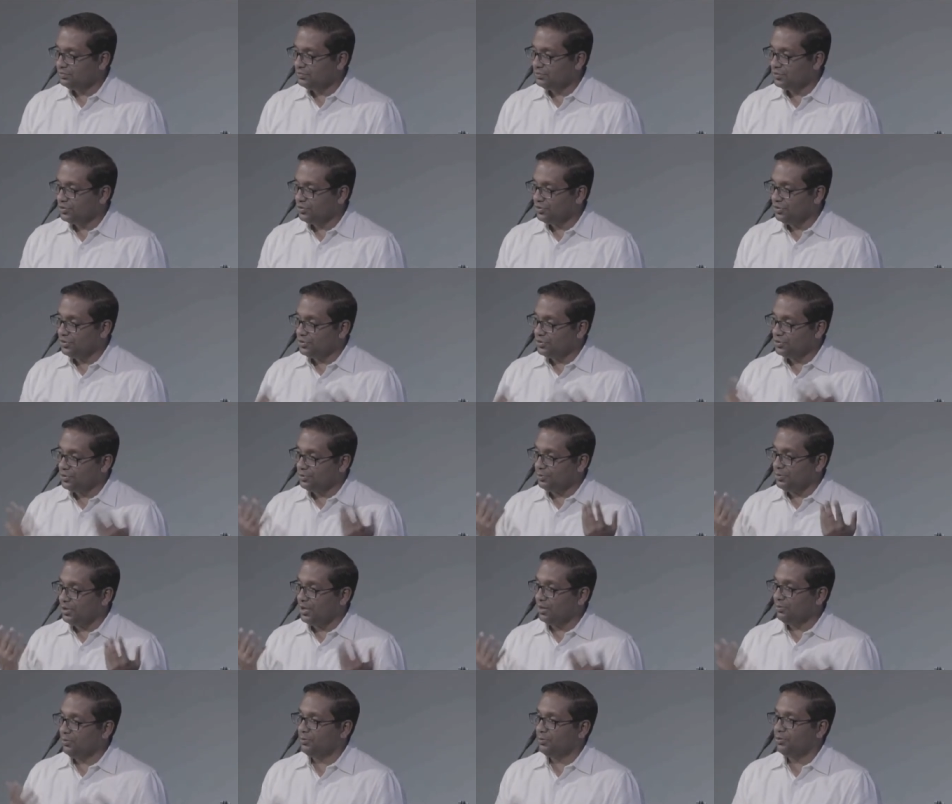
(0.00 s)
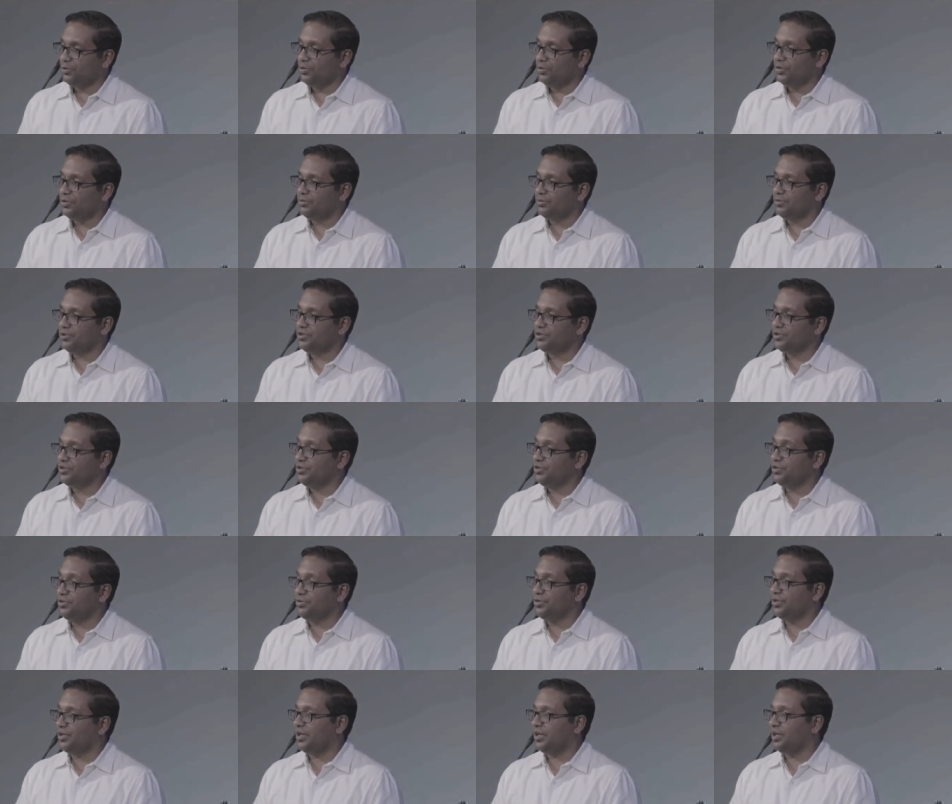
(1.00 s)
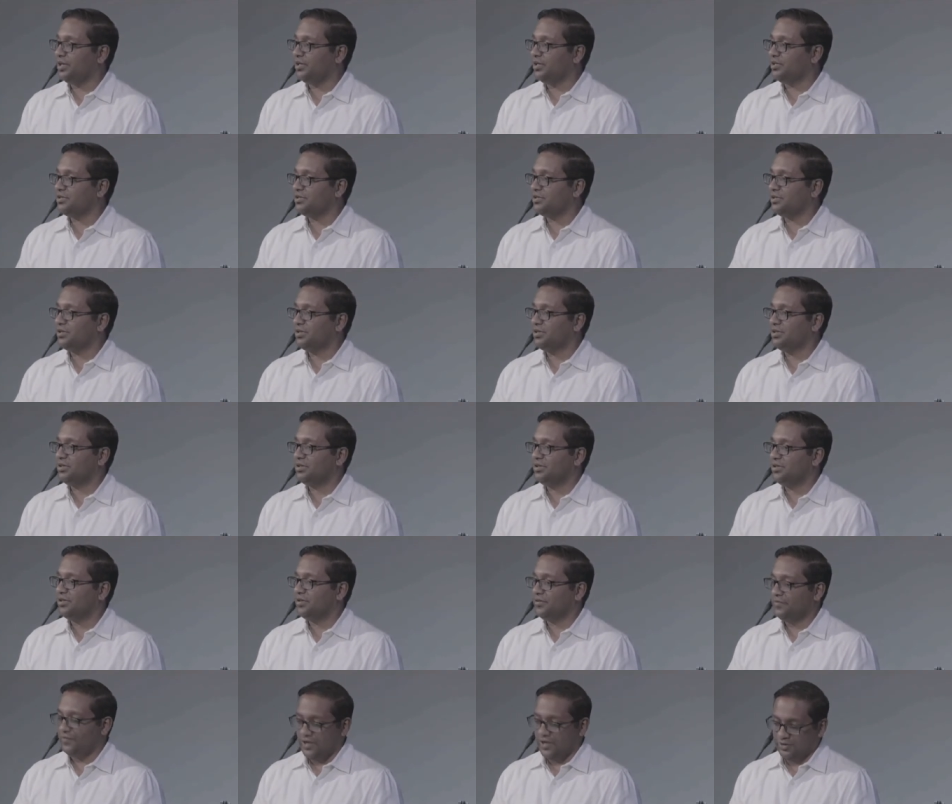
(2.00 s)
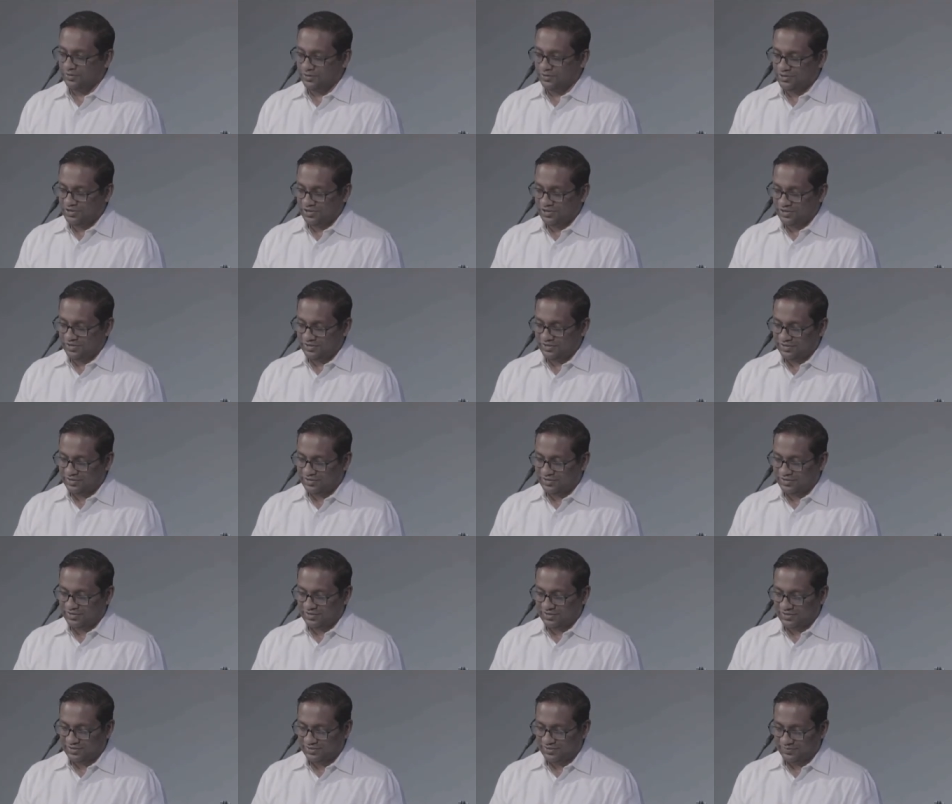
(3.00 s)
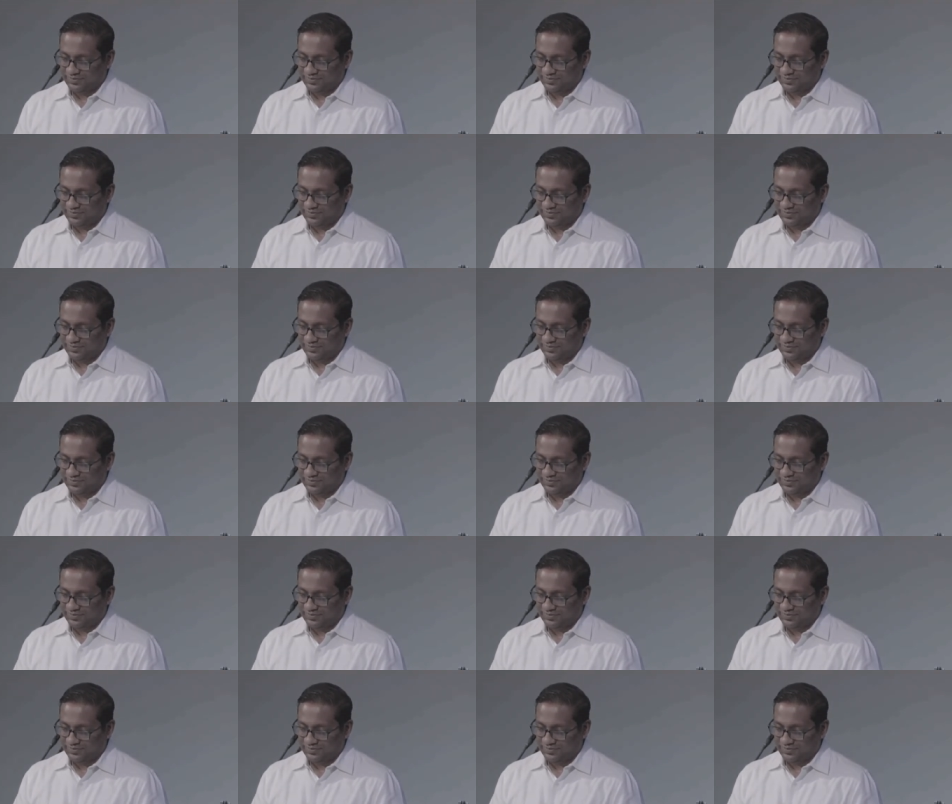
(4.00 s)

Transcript: So here's the problem. Point number two you can't follow Jesus.